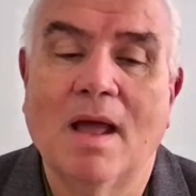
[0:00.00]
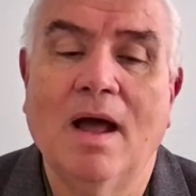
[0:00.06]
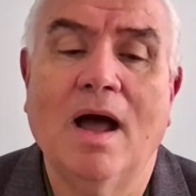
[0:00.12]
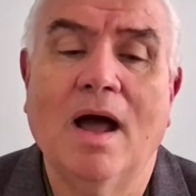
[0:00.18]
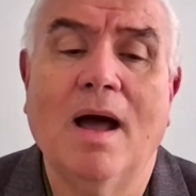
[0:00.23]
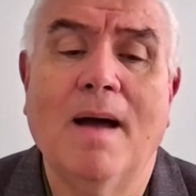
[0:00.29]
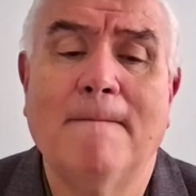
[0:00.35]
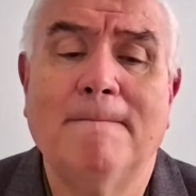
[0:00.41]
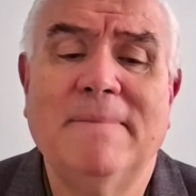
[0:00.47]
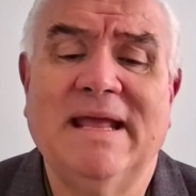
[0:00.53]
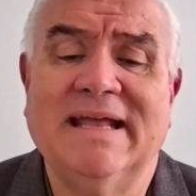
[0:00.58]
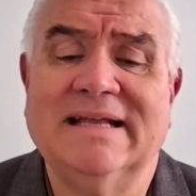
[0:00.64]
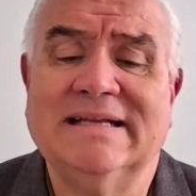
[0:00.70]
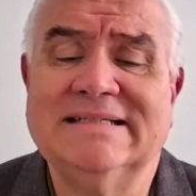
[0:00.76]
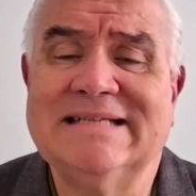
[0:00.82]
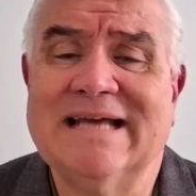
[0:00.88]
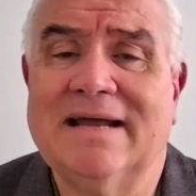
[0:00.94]

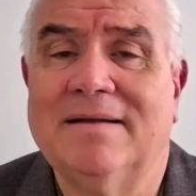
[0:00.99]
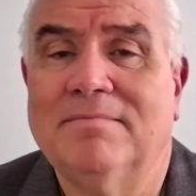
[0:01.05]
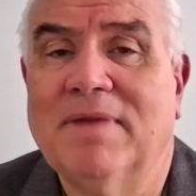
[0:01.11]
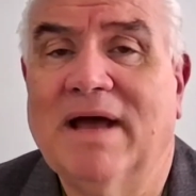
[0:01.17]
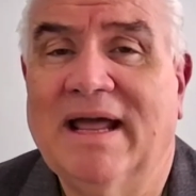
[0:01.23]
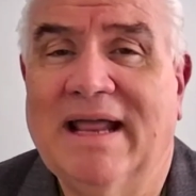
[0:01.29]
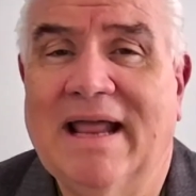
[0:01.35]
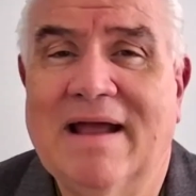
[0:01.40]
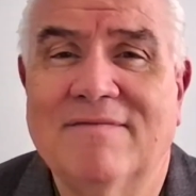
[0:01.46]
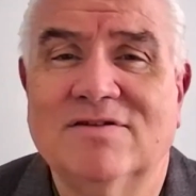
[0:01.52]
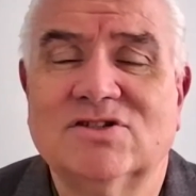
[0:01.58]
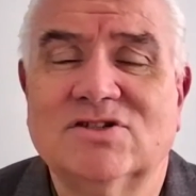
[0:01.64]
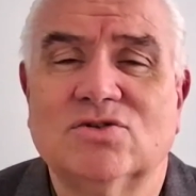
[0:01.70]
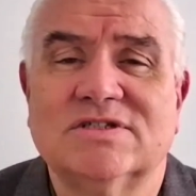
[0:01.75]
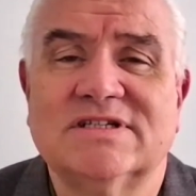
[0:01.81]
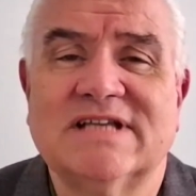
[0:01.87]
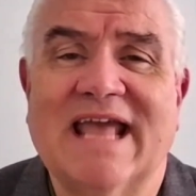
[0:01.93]
being done by
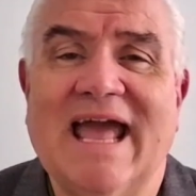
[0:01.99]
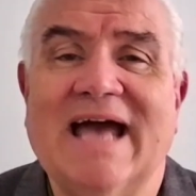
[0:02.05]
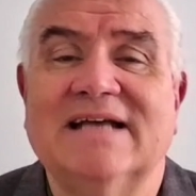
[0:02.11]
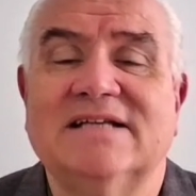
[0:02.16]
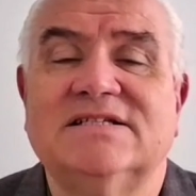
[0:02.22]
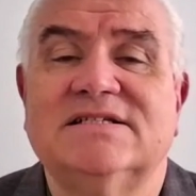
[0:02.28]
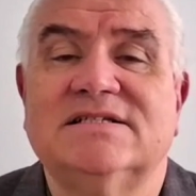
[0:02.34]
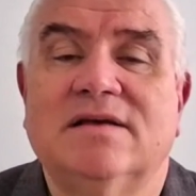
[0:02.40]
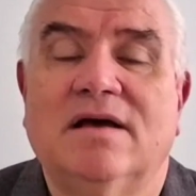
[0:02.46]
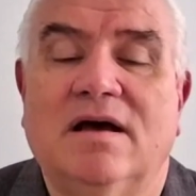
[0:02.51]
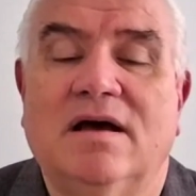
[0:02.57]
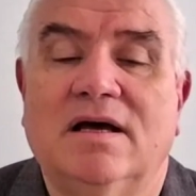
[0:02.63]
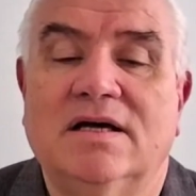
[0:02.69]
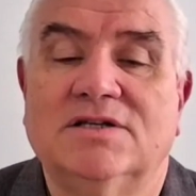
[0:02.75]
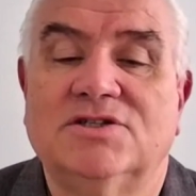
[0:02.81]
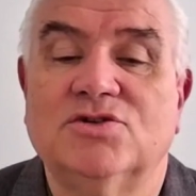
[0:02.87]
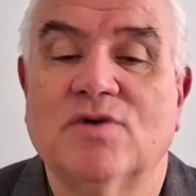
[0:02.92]
Eversource Gas
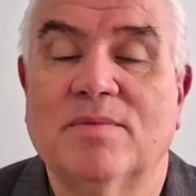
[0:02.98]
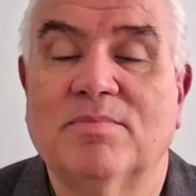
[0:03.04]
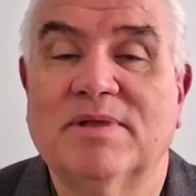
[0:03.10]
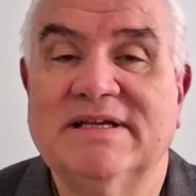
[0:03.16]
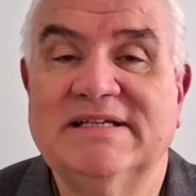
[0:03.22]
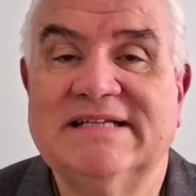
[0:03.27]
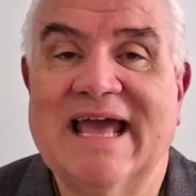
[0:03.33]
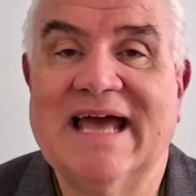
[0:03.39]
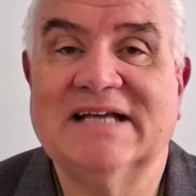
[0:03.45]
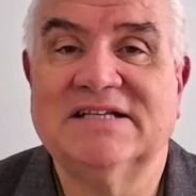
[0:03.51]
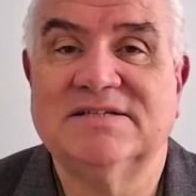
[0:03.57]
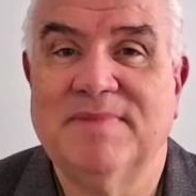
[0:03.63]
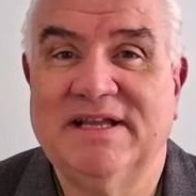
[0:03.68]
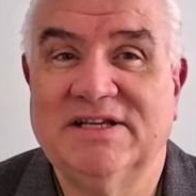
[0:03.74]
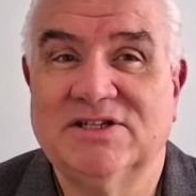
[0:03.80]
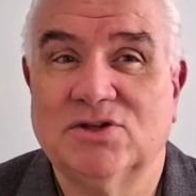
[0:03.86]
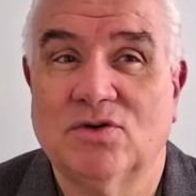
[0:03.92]
to replace gas
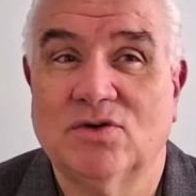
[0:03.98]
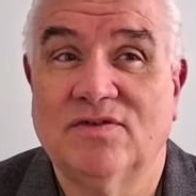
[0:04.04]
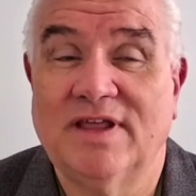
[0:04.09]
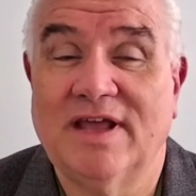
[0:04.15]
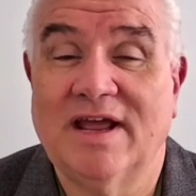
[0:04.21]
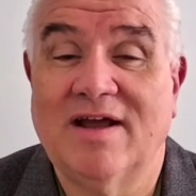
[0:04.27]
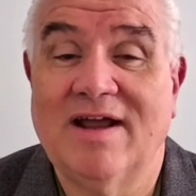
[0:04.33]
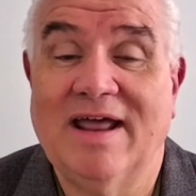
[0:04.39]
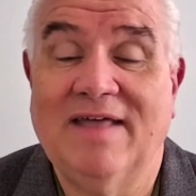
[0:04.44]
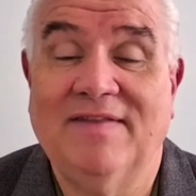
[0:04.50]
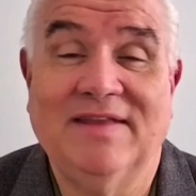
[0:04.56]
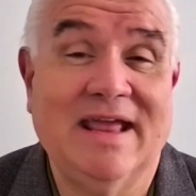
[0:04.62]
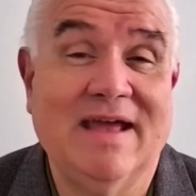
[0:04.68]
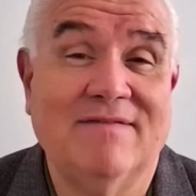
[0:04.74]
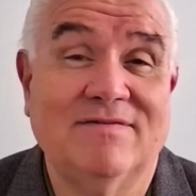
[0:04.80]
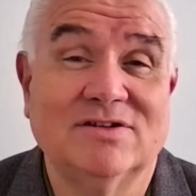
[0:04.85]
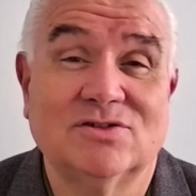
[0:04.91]
mains over there. And
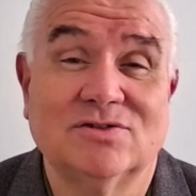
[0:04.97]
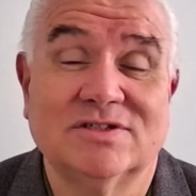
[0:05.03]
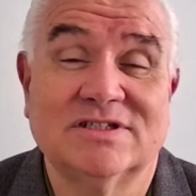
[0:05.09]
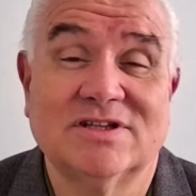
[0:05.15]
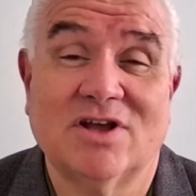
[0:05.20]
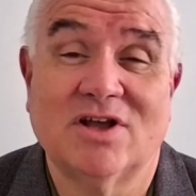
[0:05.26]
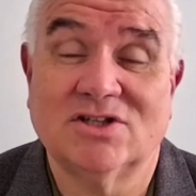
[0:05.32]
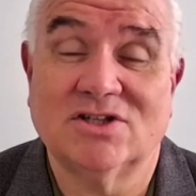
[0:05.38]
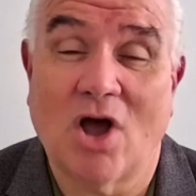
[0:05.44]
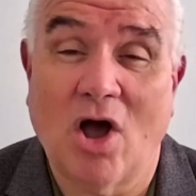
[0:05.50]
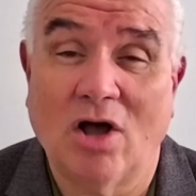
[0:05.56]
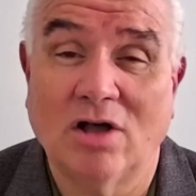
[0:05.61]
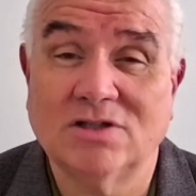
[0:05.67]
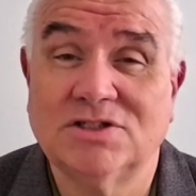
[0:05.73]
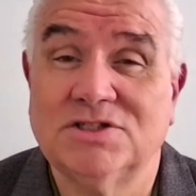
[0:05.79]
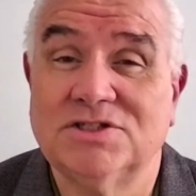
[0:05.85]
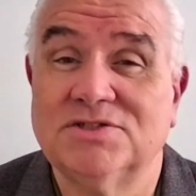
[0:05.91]
the Eversource is
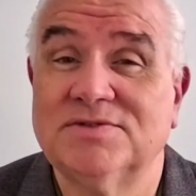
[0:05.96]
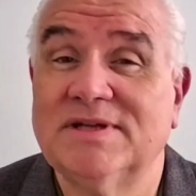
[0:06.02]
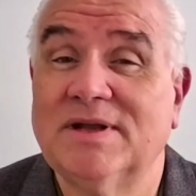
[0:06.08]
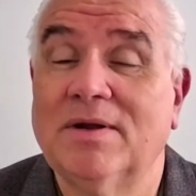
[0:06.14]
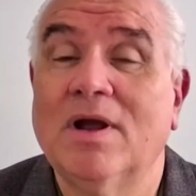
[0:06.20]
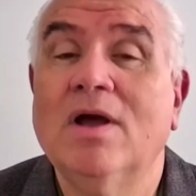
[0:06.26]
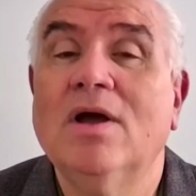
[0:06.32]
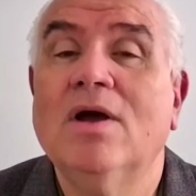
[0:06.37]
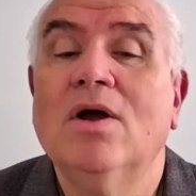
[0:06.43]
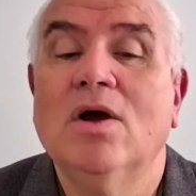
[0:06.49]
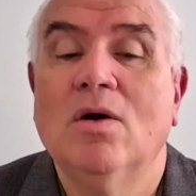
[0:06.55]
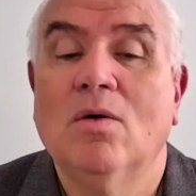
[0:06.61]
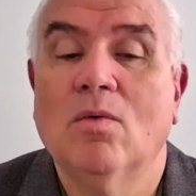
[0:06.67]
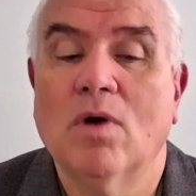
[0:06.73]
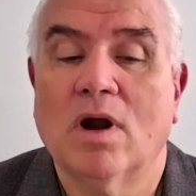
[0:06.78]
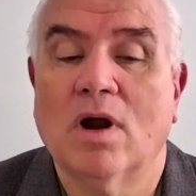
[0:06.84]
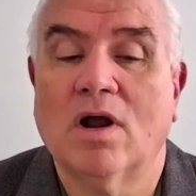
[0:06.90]
also doing
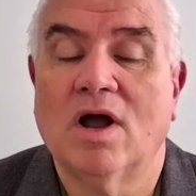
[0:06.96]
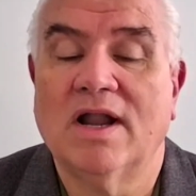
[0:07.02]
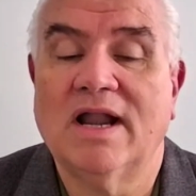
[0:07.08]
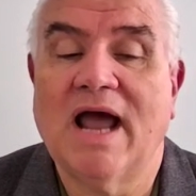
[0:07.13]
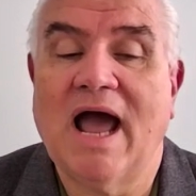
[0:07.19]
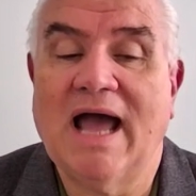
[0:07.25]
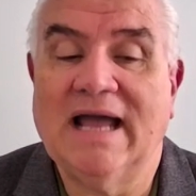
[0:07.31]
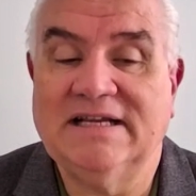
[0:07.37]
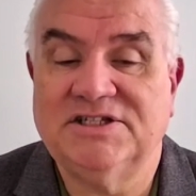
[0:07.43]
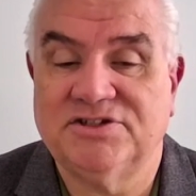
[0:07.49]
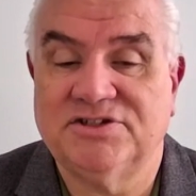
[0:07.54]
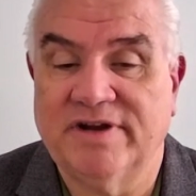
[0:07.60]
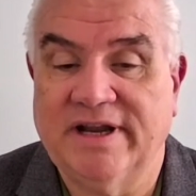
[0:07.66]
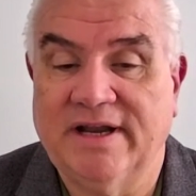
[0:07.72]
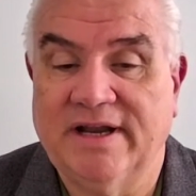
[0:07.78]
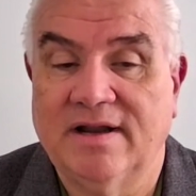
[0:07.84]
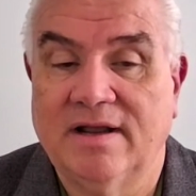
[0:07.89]
work on High
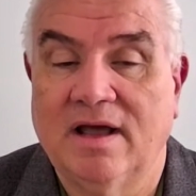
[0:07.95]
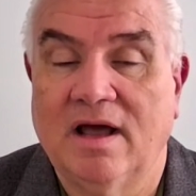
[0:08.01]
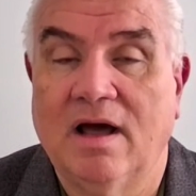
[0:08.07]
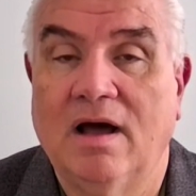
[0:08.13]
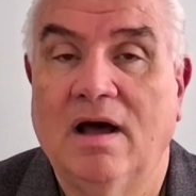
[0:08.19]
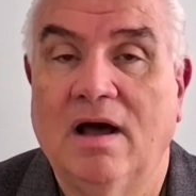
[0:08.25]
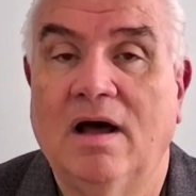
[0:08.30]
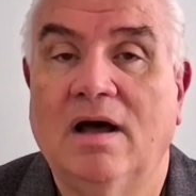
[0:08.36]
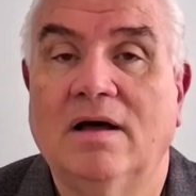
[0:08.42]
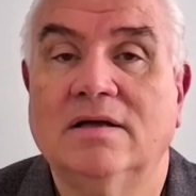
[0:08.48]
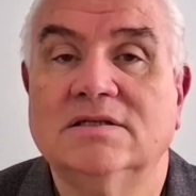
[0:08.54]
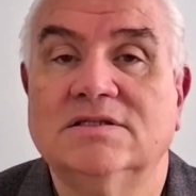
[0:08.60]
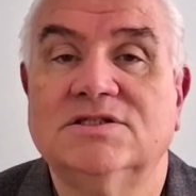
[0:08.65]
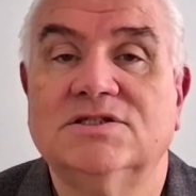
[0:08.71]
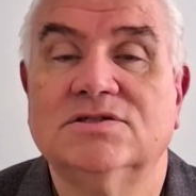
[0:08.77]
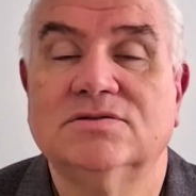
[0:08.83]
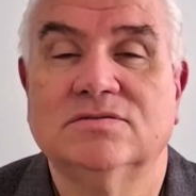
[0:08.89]
Street
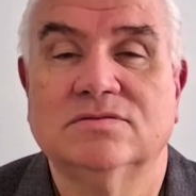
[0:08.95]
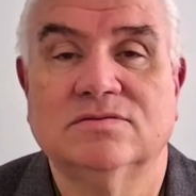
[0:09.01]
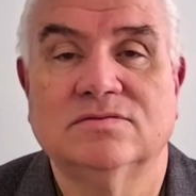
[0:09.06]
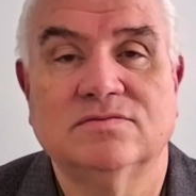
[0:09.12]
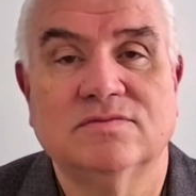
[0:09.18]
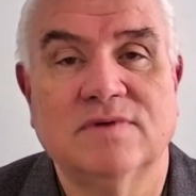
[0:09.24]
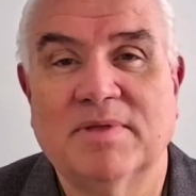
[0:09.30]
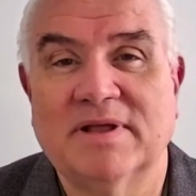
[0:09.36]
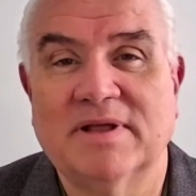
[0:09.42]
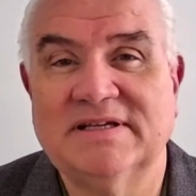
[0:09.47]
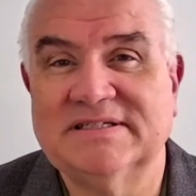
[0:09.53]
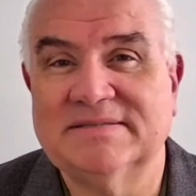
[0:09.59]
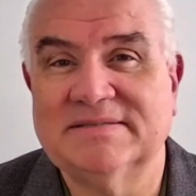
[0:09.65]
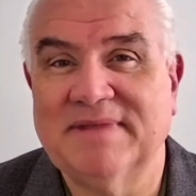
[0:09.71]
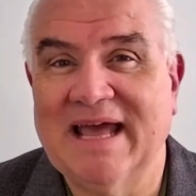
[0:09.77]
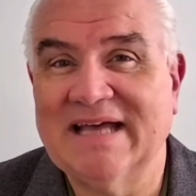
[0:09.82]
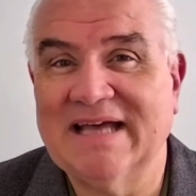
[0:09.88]
to
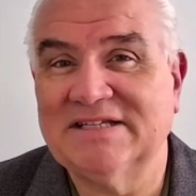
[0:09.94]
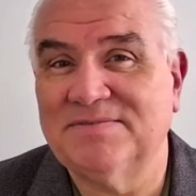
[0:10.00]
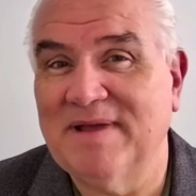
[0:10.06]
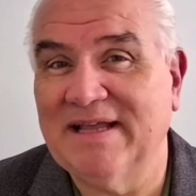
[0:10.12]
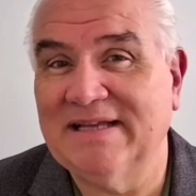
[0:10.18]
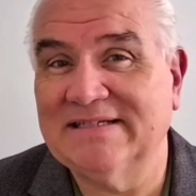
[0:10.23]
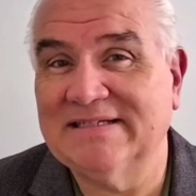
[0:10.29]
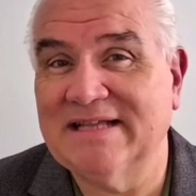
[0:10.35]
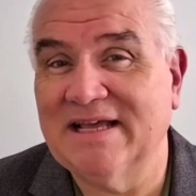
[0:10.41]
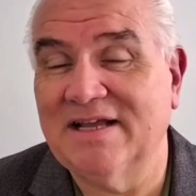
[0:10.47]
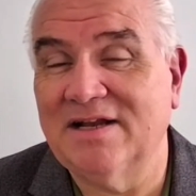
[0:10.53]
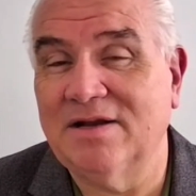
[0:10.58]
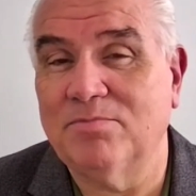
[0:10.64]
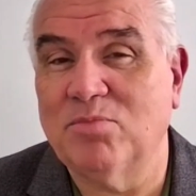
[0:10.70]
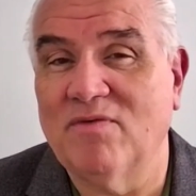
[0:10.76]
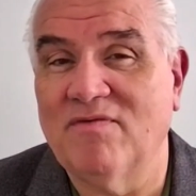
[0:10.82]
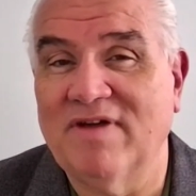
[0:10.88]
replace some gas mains there
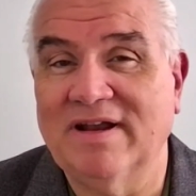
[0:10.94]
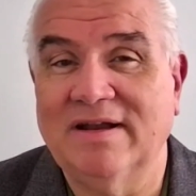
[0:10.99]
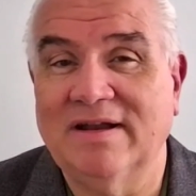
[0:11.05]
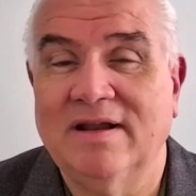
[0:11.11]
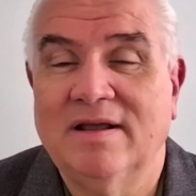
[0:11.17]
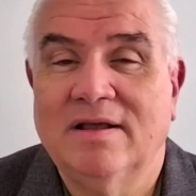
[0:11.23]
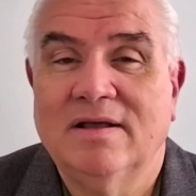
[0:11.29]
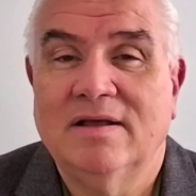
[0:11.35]
to prevent.